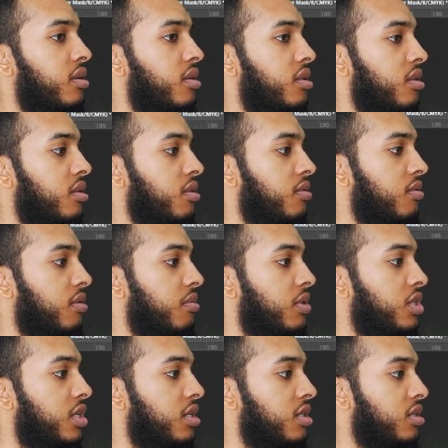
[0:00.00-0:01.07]
and
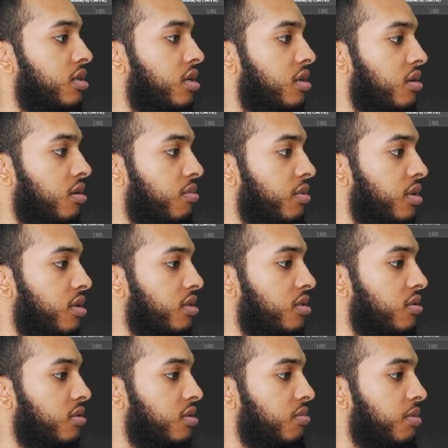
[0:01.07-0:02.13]
maybe change the color a bit
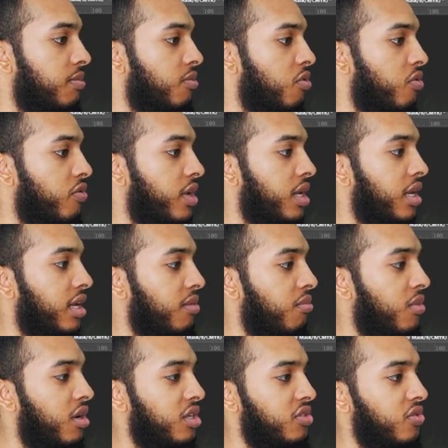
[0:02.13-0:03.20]
so it's a bit more red, like a
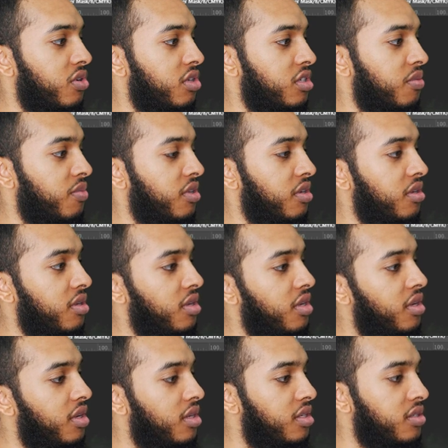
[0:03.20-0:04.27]
Mars rock or something.
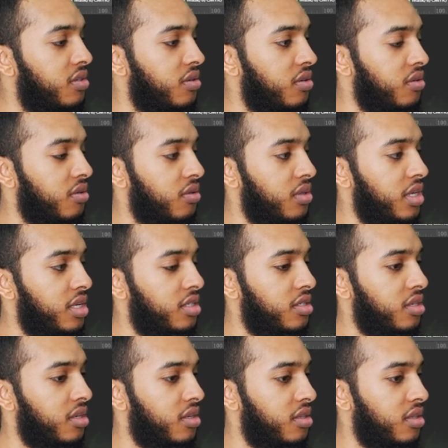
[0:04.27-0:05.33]
So there's
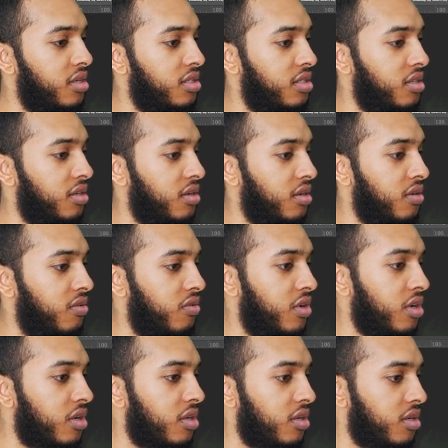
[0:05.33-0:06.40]
the
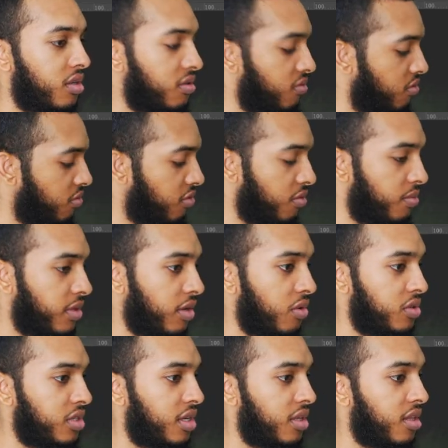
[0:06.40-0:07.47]
rock, and we'll group
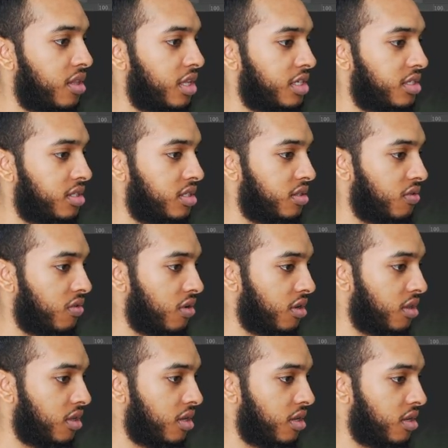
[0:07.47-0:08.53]
that all together. That's just the
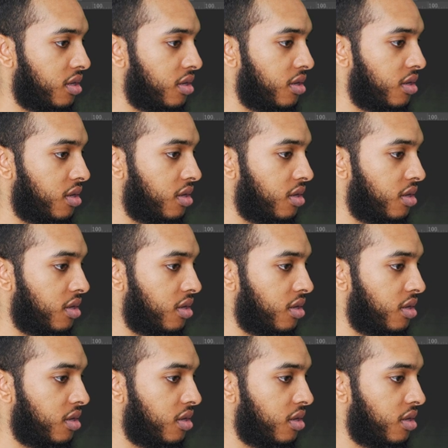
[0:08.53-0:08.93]
rock there.